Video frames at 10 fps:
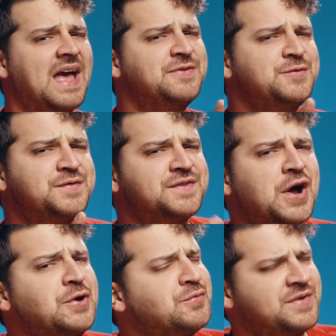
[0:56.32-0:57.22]
And to
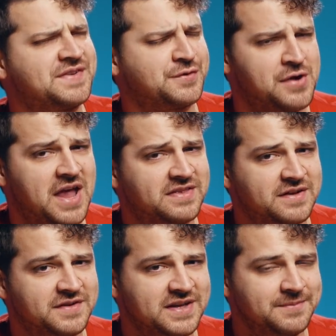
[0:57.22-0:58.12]
start with this
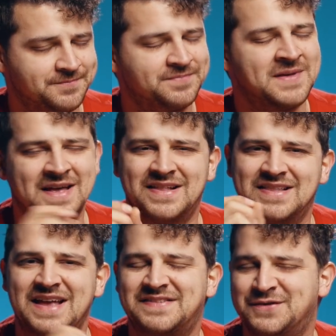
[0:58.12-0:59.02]
creativity,
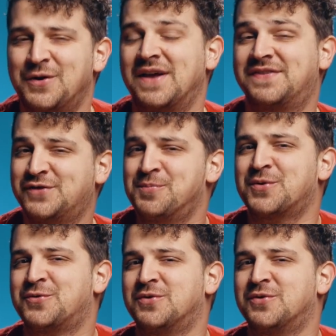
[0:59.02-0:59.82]
let's do a super